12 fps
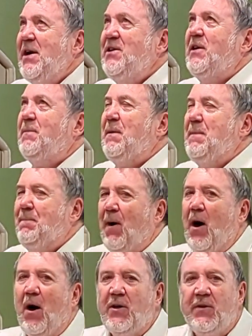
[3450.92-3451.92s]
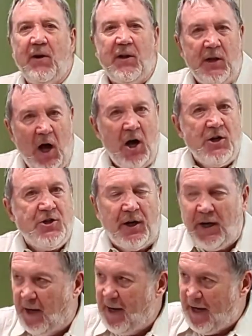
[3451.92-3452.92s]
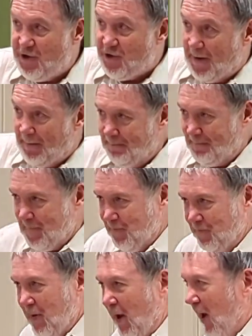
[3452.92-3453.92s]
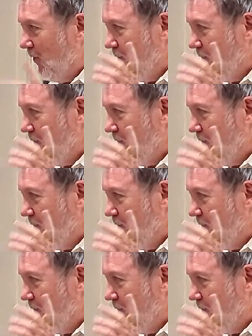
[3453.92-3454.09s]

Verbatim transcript: it be part of a larger collection? And so I